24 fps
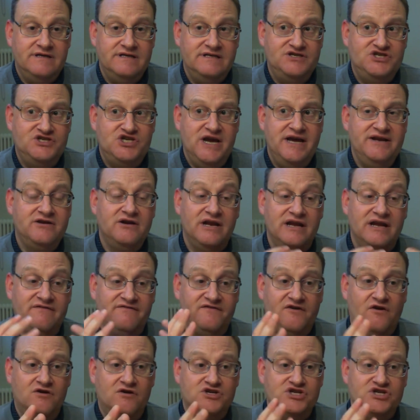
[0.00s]
generally
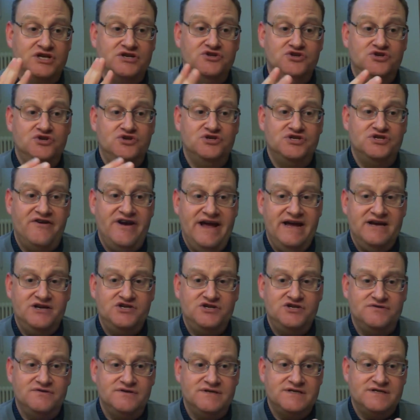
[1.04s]
forging new
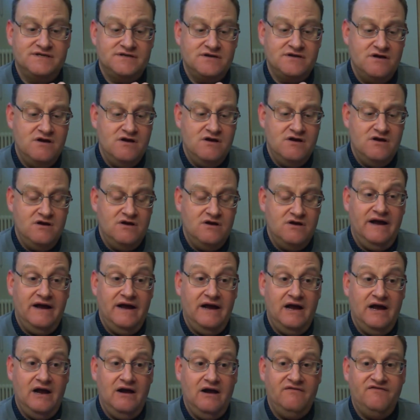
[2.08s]
directions
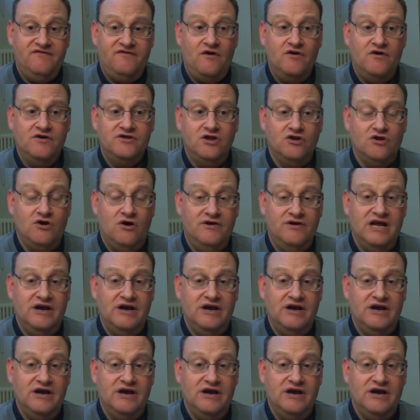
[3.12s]
for the law.